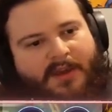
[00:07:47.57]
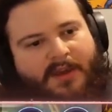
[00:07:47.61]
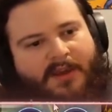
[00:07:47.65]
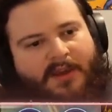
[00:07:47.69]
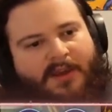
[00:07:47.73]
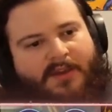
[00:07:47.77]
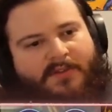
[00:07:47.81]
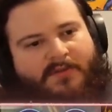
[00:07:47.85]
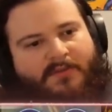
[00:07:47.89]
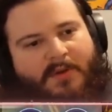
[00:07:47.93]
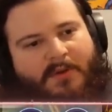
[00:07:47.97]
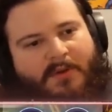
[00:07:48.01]

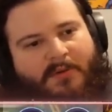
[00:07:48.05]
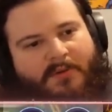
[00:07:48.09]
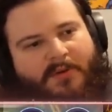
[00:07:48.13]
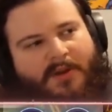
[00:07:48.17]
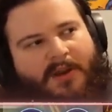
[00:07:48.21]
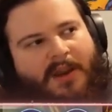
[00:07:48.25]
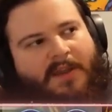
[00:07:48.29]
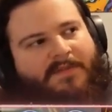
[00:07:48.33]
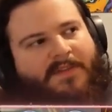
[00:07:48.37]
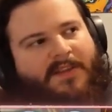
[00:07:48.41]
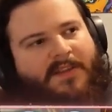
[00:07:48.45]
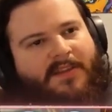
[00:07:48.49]
Because remember, we're
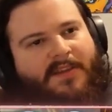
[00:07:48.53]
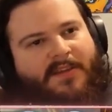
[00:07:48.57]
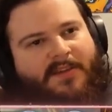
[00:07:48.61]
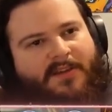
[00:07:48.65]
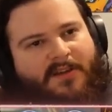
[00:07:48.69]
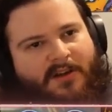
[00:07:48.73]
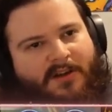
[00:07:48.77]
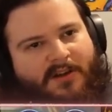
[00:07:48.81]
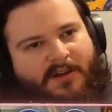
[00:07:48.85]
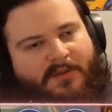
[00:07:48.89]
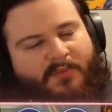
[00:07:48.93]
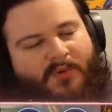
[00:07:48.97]
going to have to
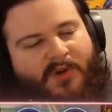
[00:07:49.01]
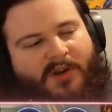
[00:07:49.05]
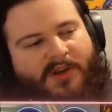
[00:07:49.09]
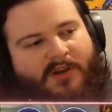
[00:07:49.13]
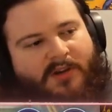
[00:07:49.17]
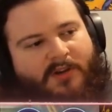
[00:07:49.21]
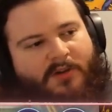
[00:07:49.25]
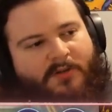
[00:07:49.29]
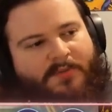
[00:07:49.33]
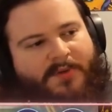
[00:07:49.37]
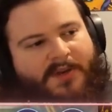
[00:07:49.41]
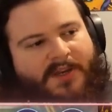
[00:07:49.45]
discard the
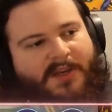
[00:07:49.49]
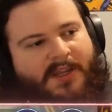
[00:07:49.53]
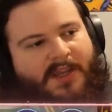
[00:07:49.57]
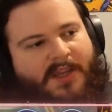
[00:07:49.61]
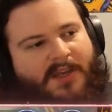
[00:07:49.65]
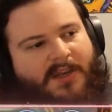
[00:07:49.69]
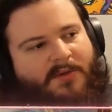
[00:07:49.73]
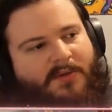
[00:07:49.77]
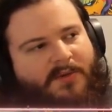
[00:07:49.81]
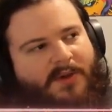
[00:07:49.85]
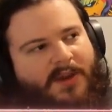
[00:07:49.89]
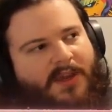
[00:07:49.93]
Brand Opening
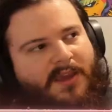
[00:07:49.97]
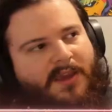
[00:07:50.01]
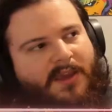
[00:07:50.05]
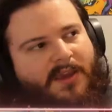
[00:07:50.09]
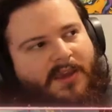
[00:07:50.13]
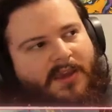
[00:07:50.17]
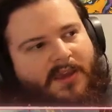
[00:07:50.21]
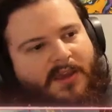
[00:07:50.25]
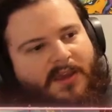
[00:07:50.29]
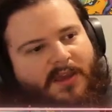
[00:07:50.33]
anyway.